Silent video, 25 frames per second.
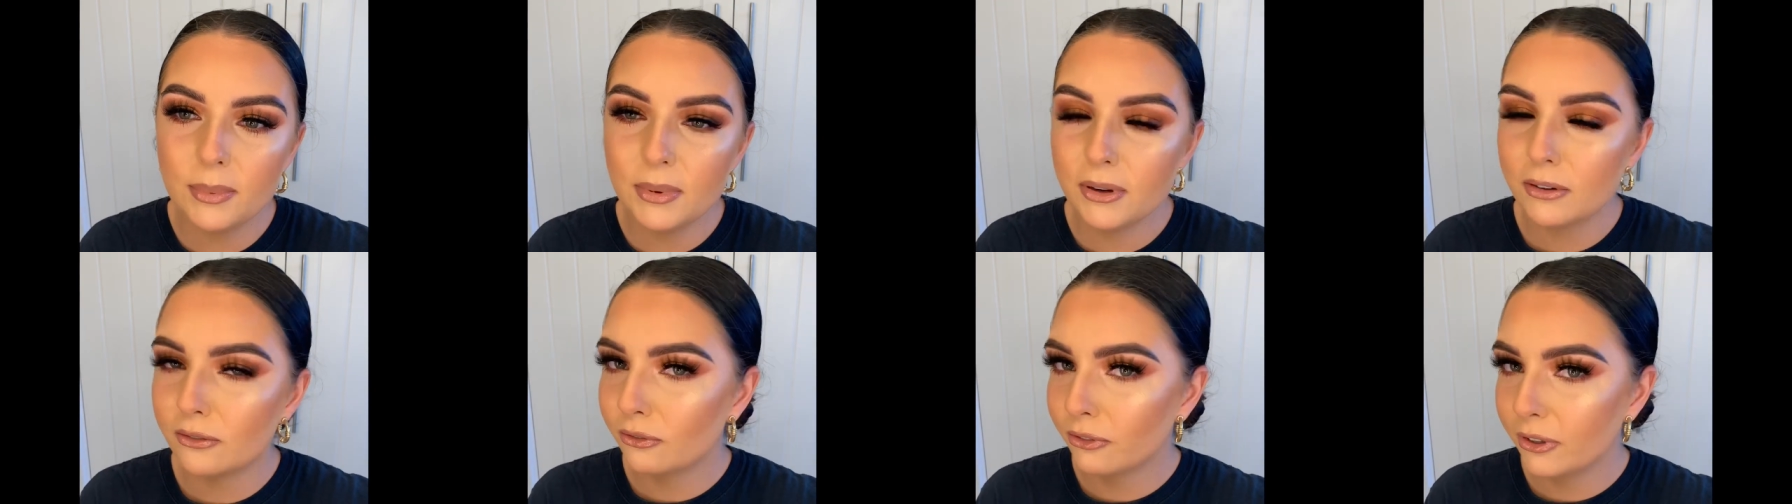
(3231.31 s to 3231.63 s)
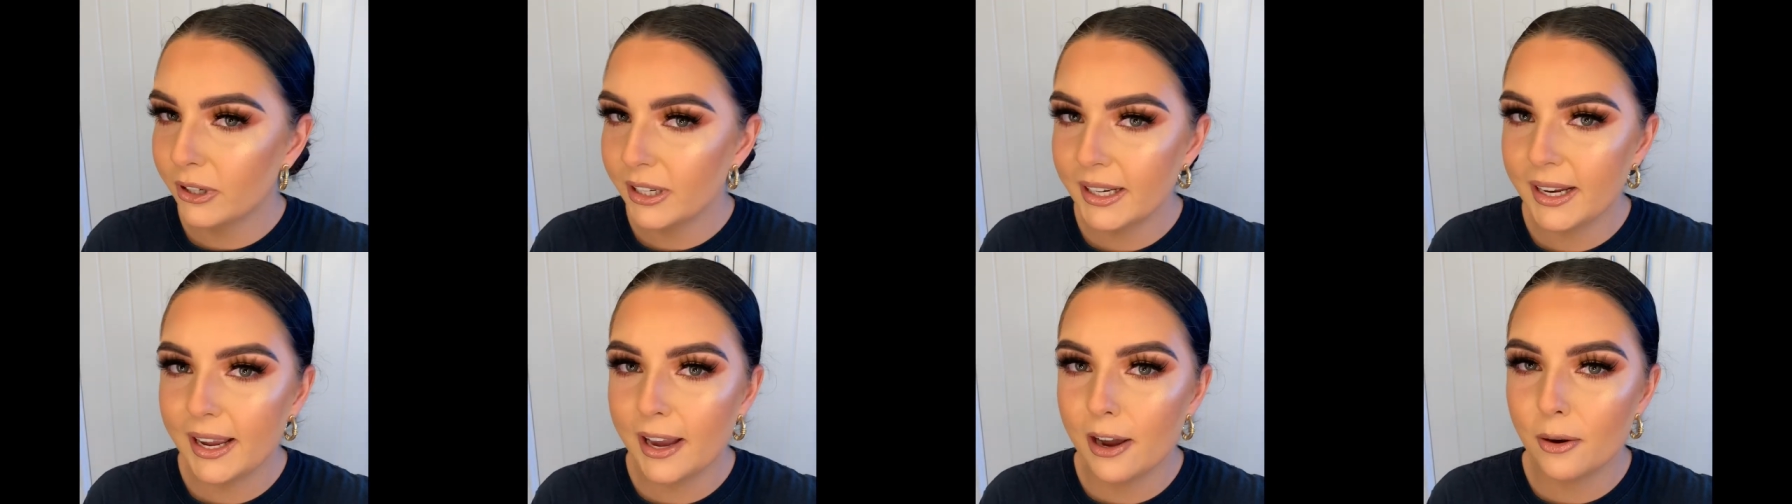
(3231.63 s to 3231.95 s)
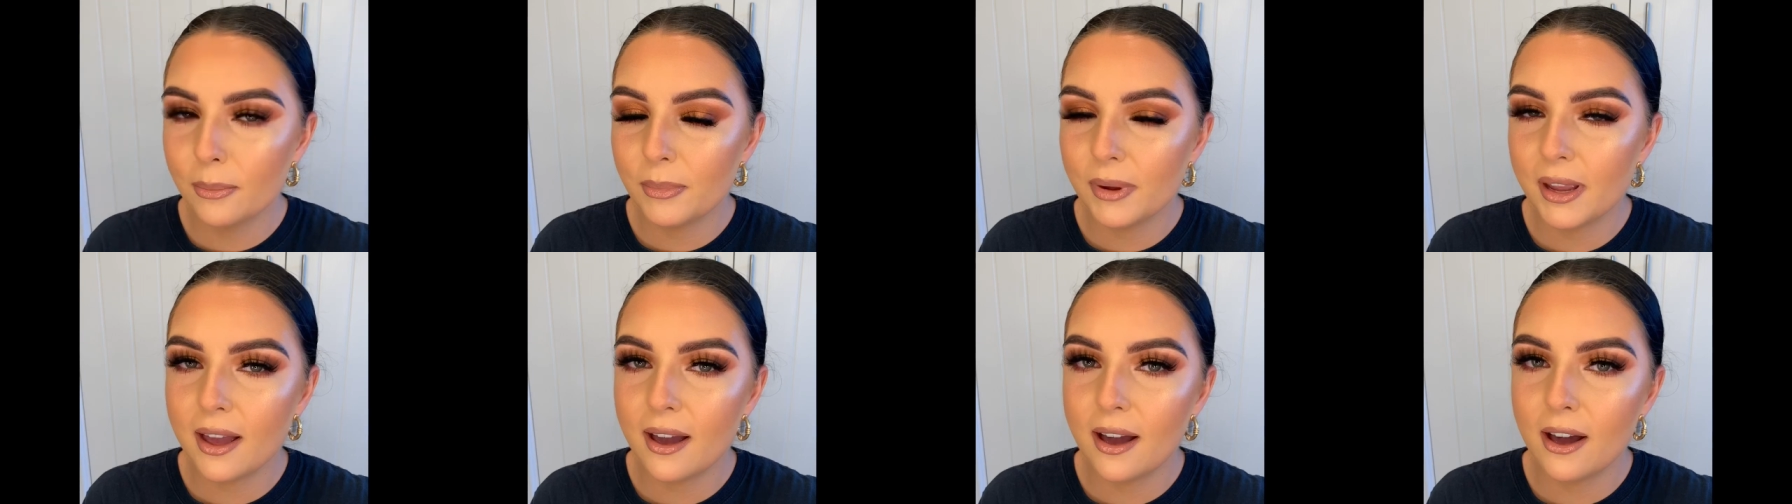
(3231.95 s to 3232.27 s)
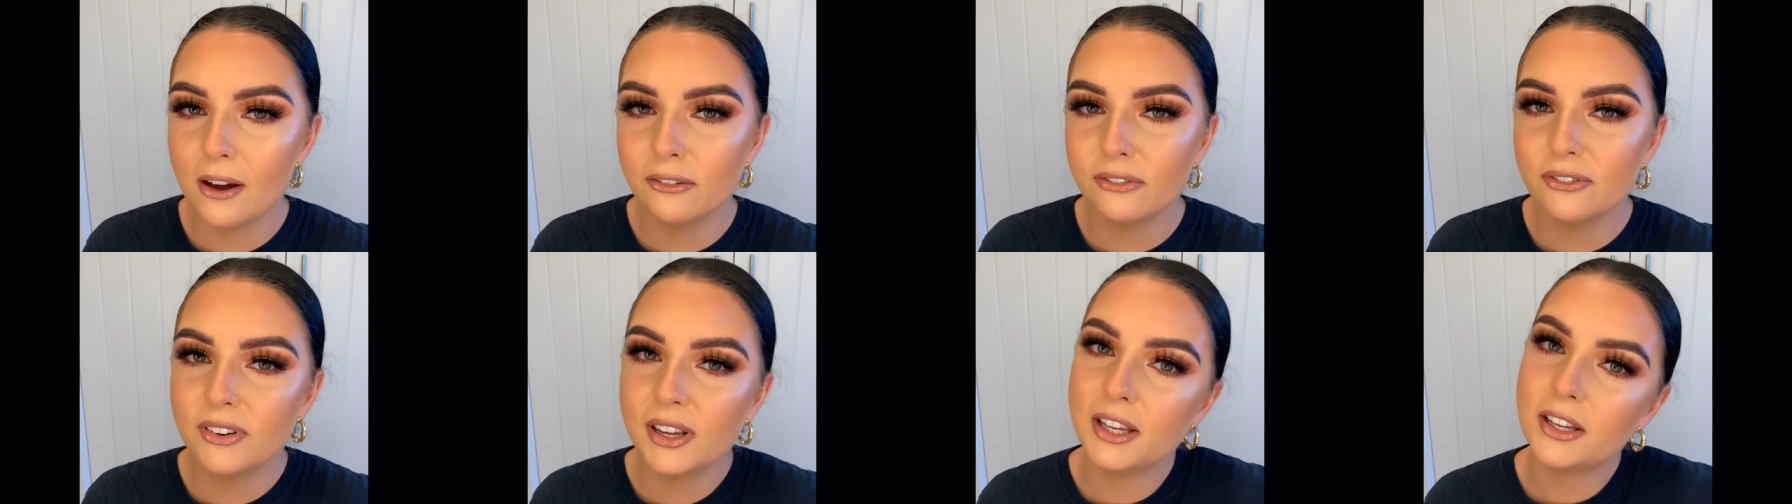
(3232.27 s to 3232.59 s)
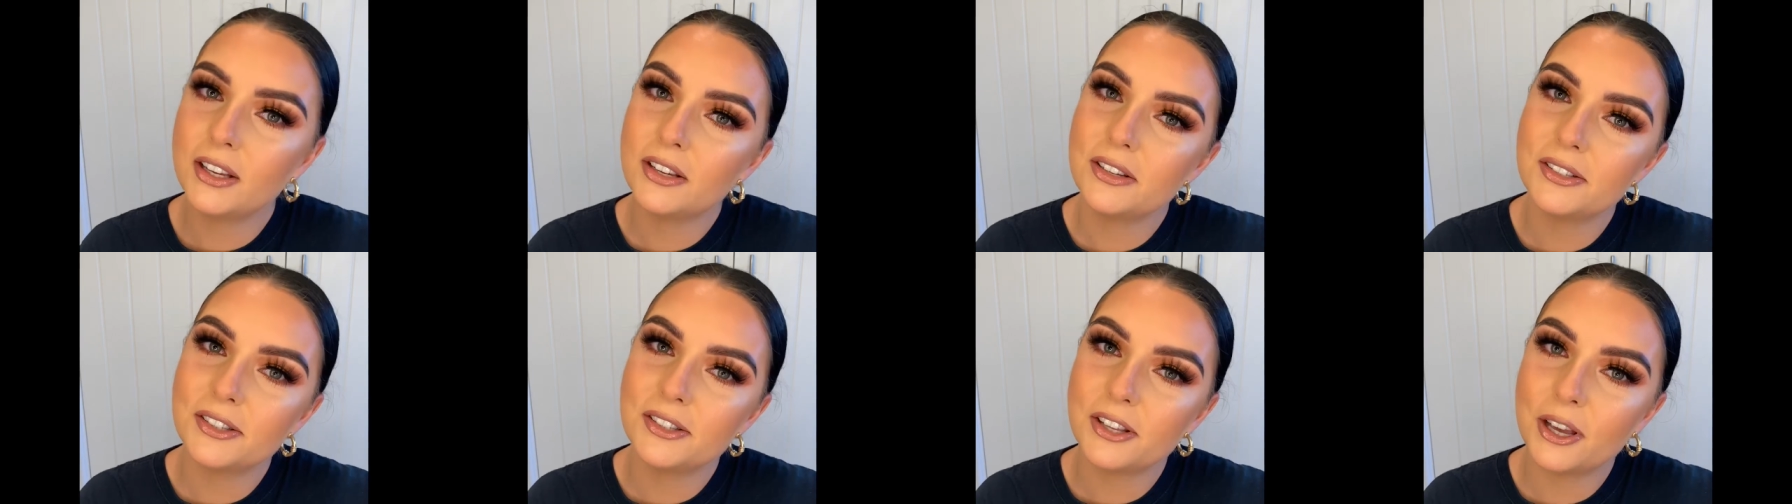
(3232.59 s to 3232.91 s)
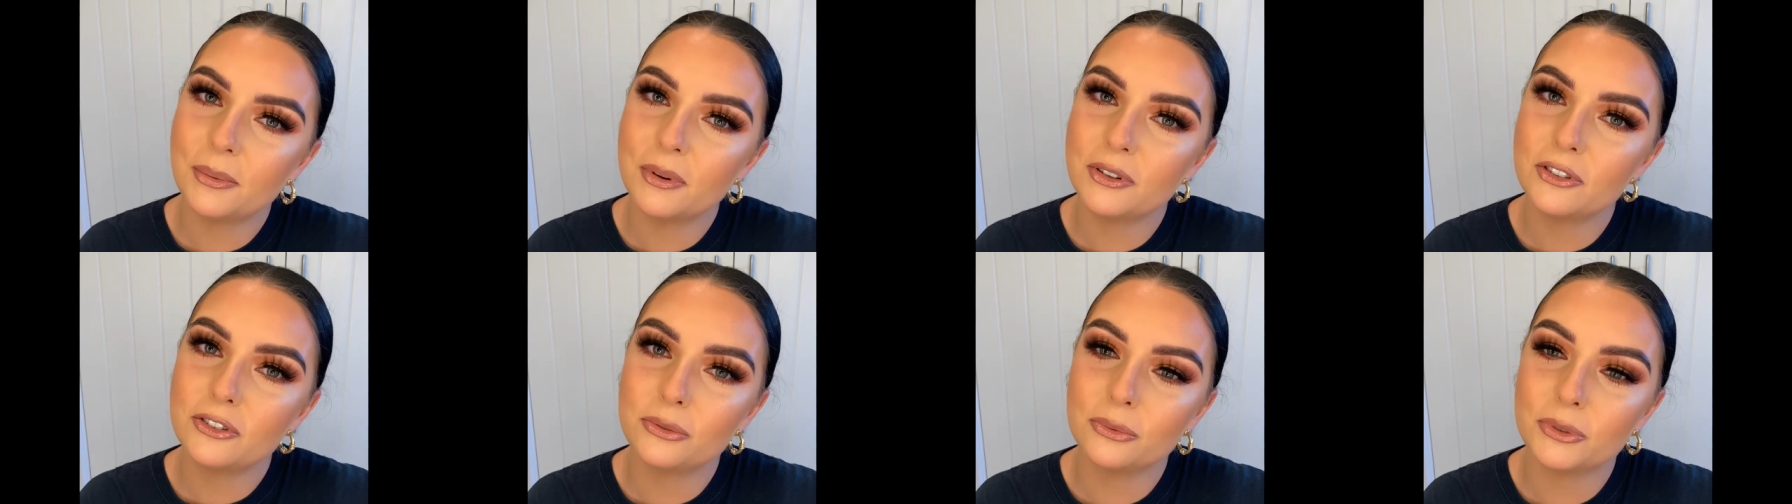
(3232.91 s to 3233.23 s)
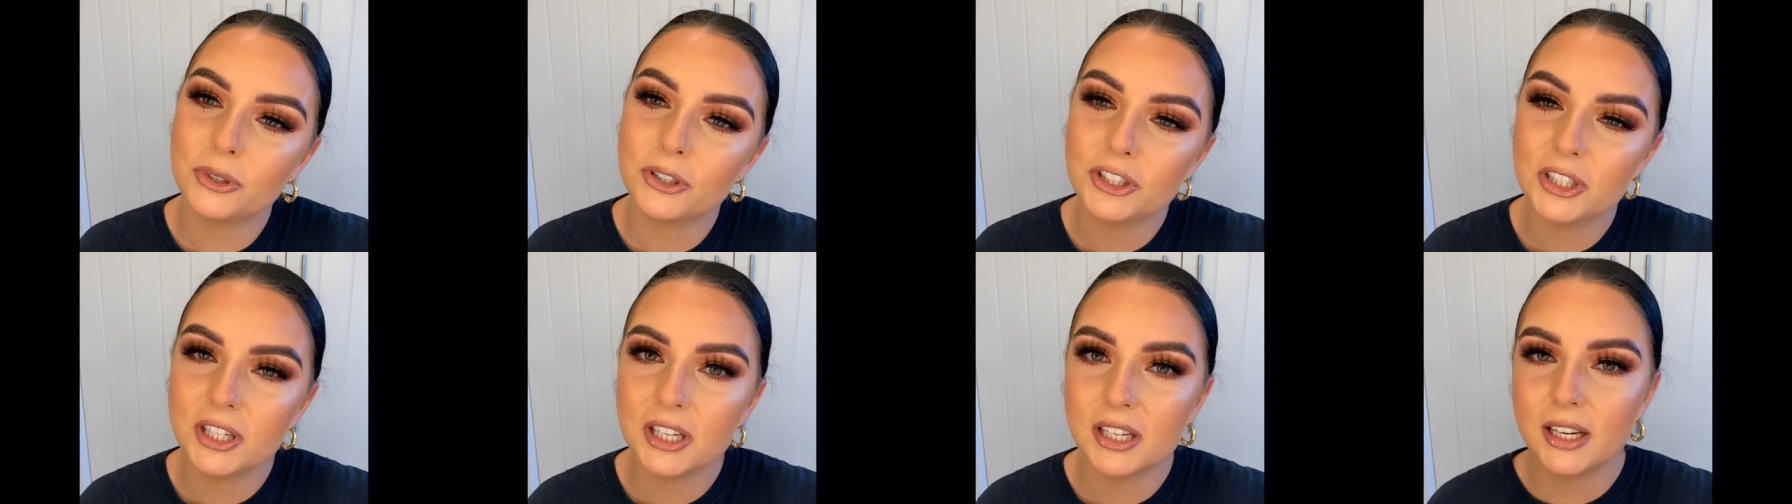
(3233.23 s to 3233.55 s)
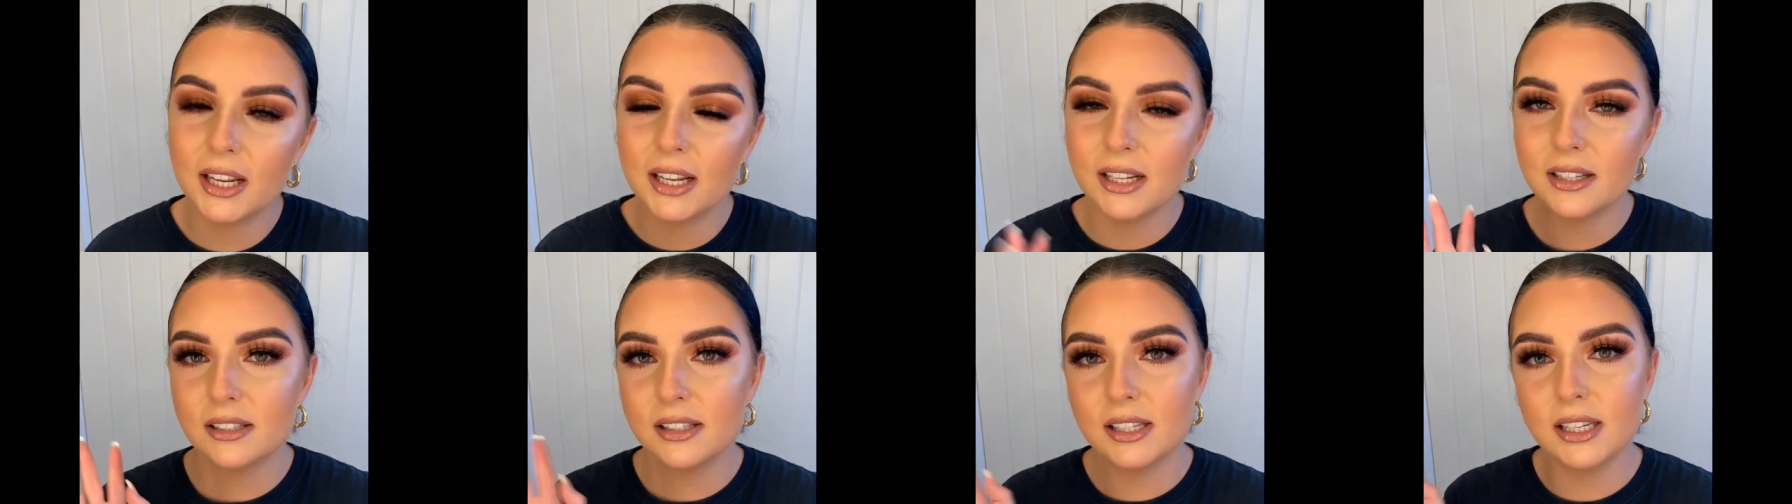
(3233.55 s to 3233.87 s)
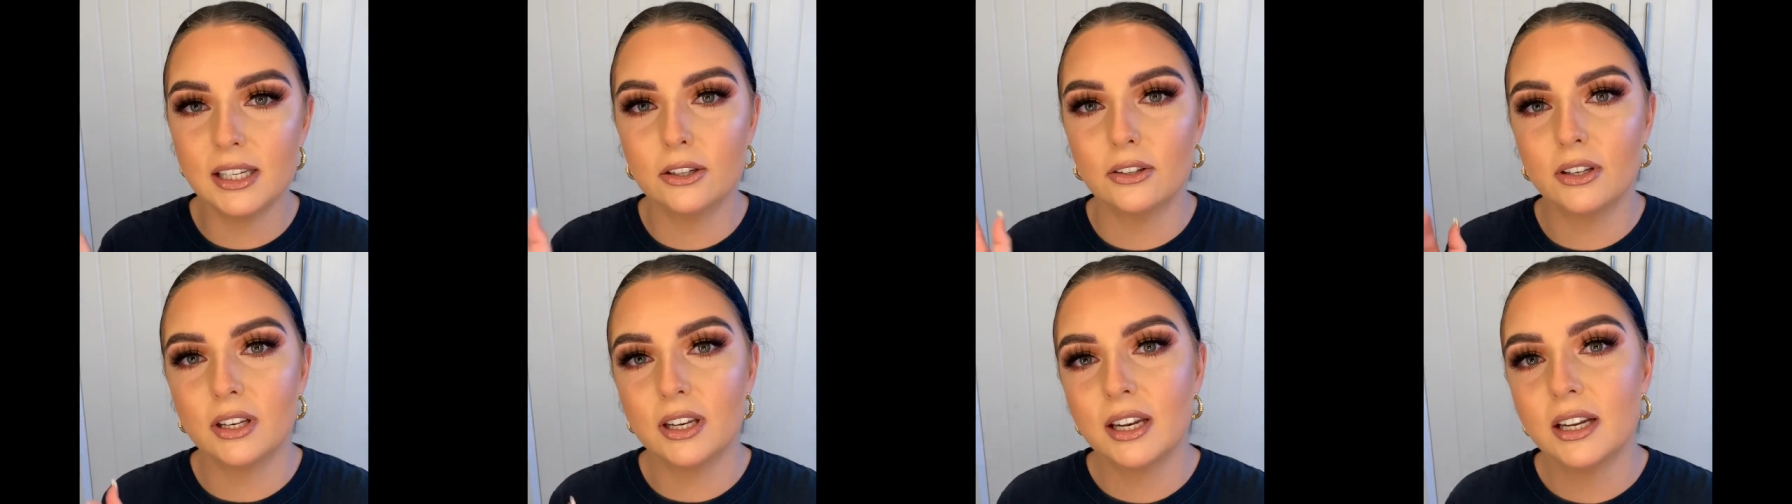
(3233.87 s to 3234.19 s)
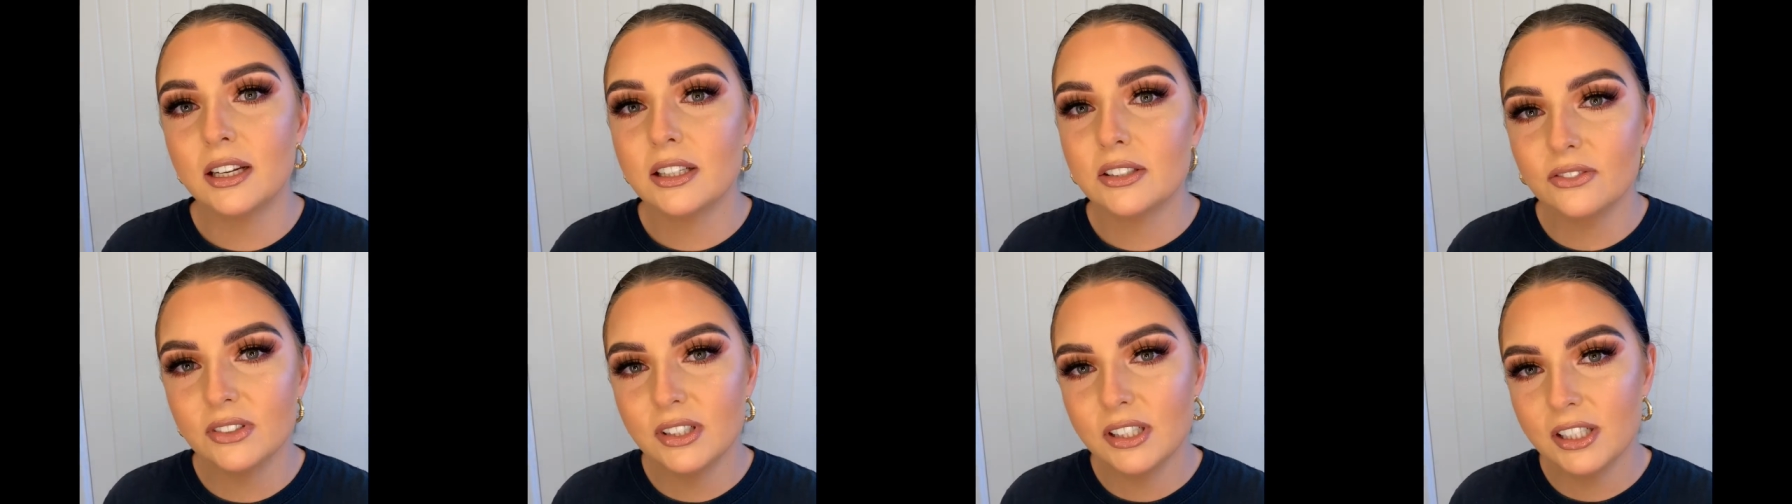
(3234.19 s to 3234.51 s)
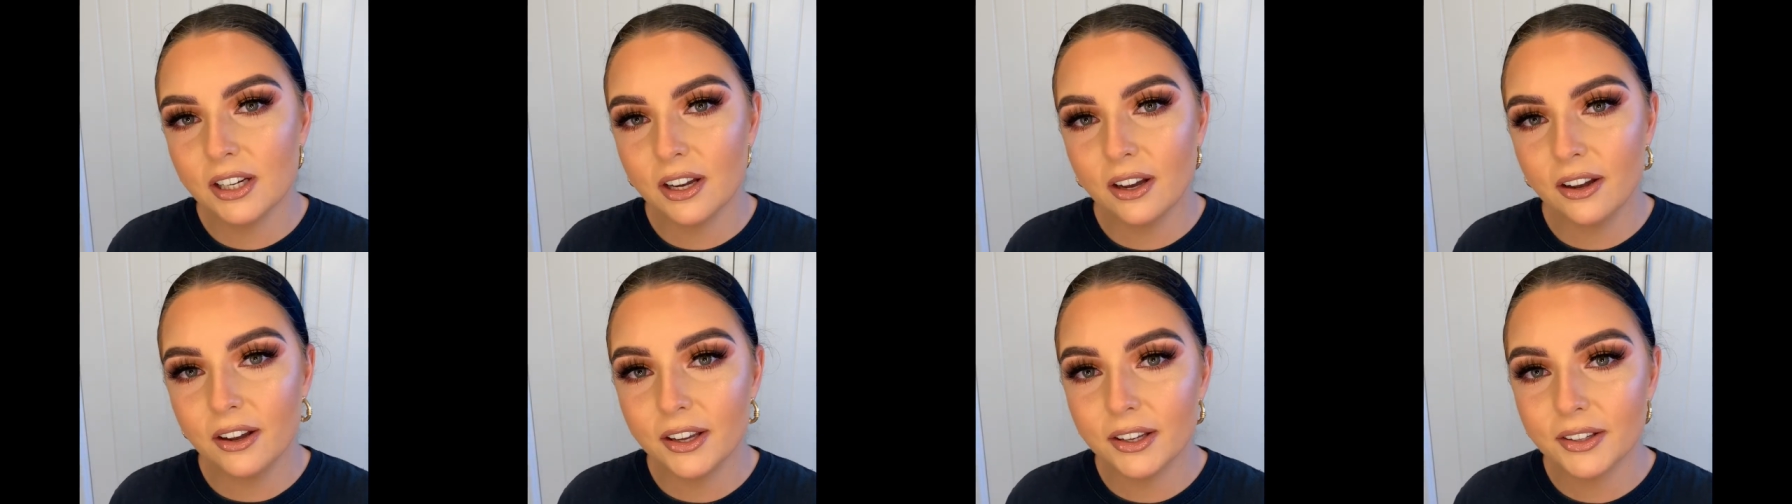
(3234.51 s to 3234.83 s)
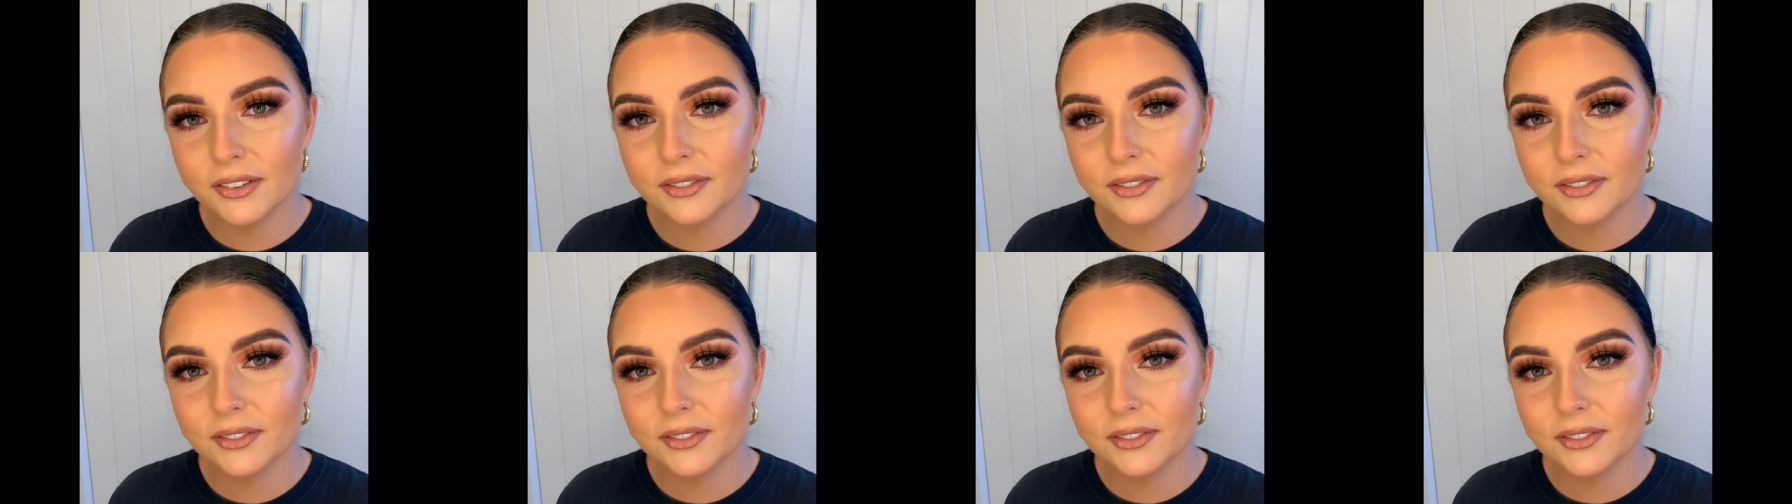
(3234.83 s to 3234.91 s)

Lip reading: It really helped me out. Thank you so much for watching, and see you in the next video.